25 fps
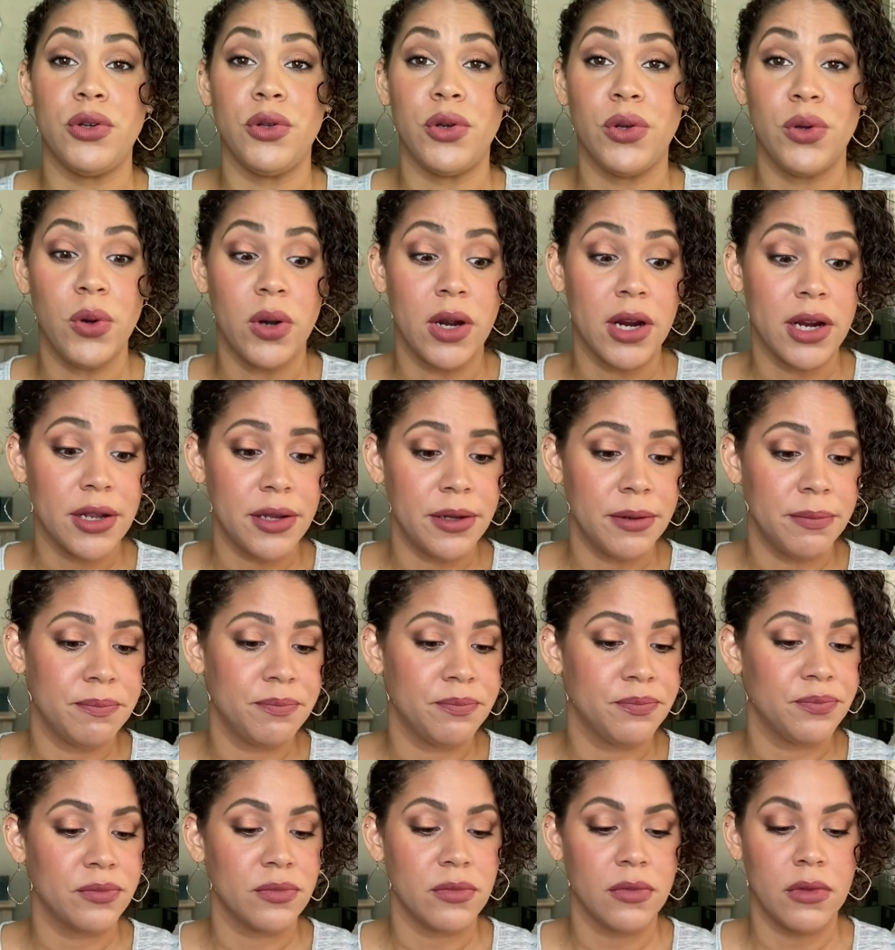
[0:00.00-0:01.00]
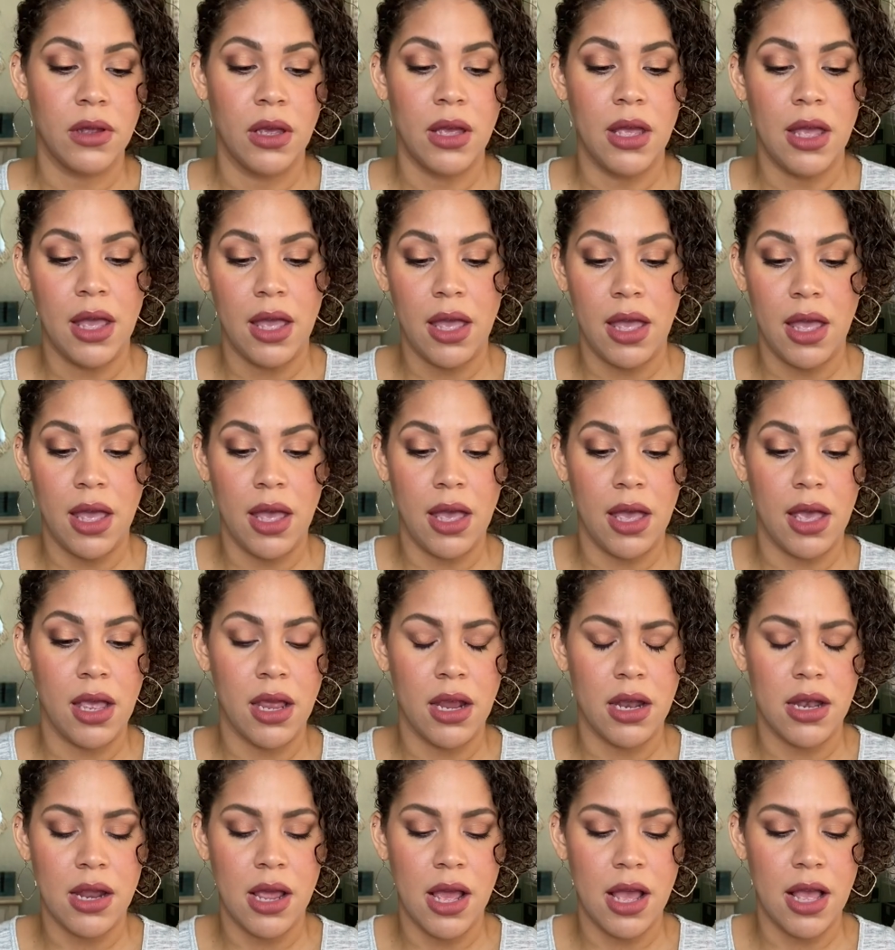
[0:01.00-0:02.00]
New York,
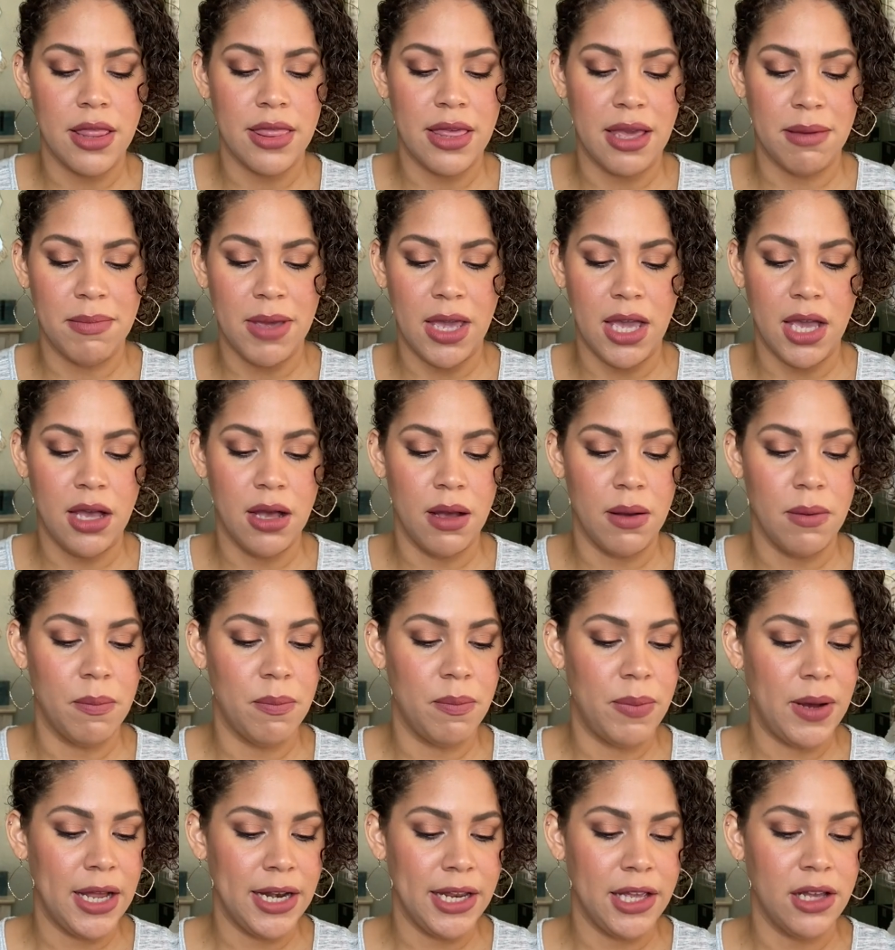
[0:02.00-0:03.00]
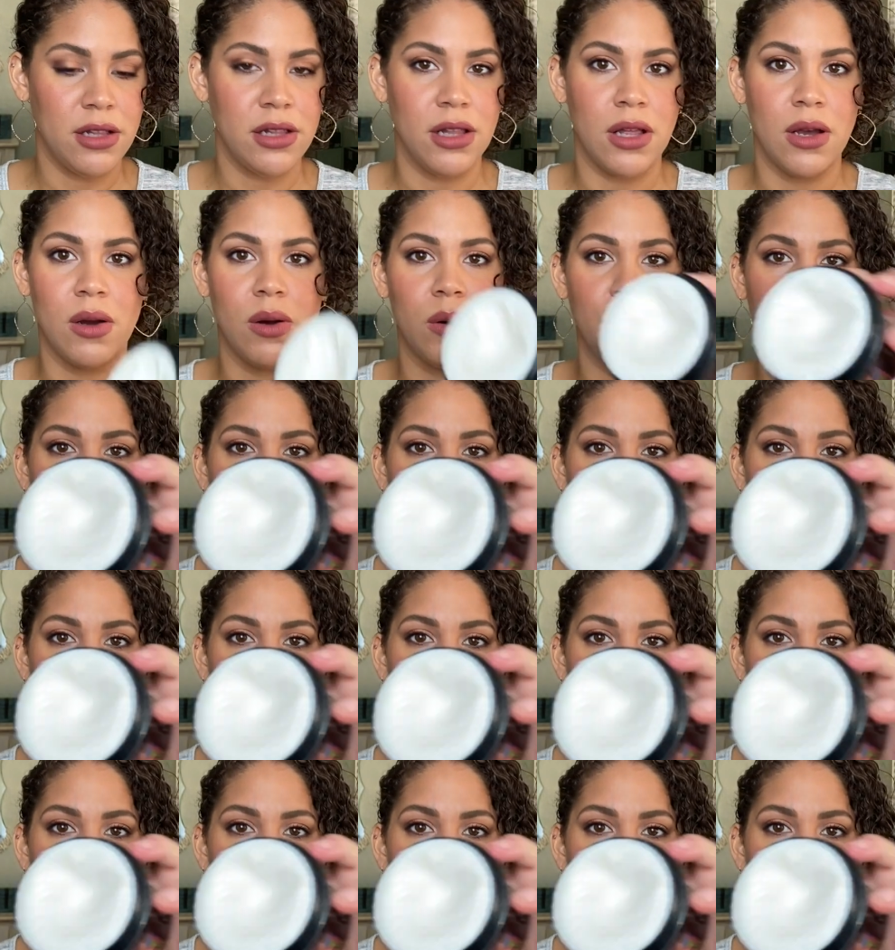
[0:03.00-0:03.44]
and they make body glow